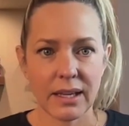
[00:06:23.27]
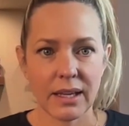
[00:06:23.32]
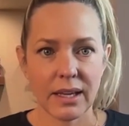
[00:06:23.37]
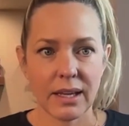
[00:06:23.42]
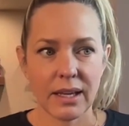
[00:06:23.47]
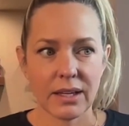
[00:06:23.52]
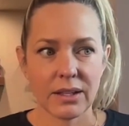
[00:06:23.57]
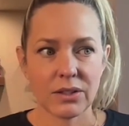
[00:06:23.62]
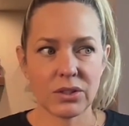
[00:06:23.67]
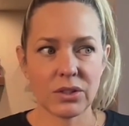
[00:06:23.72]

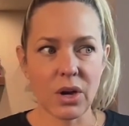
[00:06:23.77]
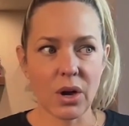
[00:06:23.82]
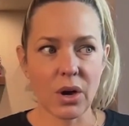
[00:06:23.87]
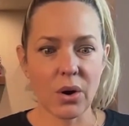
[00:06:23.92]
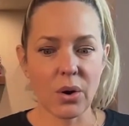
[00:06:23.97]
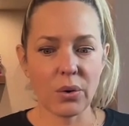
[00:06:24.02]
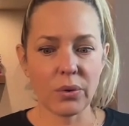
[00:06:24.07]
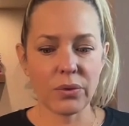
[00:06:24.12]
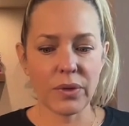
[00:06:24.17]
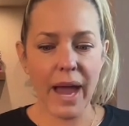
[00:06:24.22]

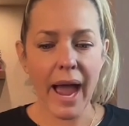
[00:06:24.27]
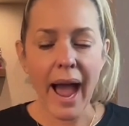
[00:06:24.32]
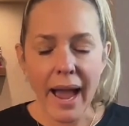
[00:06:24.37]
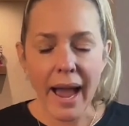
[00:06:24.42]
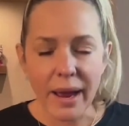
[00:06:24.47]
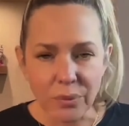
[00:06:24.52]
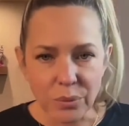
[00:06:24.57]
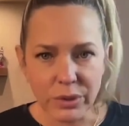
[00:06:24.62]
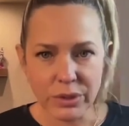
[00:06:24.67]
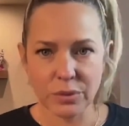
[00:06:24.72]
So that
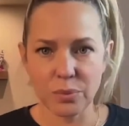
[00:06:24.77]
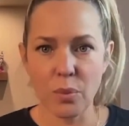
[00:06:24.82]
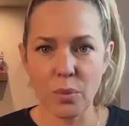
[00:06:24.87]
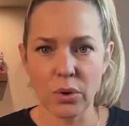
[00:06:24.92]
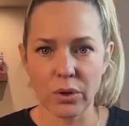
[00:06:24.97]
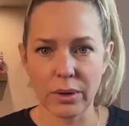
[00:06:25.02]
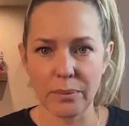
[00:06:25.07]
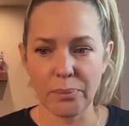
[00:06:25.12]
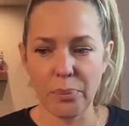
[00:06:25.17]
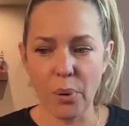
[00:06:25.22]
was
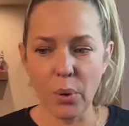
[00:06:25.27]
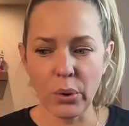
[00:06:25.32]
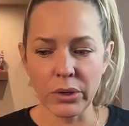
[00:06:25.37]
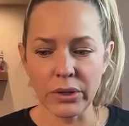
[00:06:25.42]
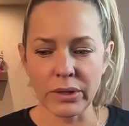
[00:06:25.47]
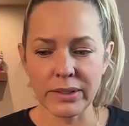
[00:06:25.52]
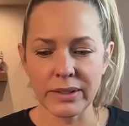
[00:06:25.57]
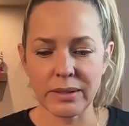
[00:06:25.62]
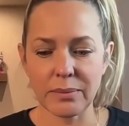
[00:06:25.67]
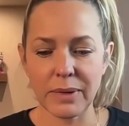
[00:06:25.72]
more
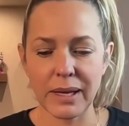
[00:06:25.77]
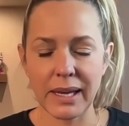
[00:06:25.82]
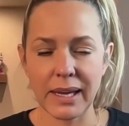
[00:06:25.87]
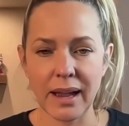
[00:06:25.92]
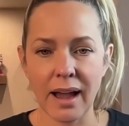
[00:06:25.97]
important to me.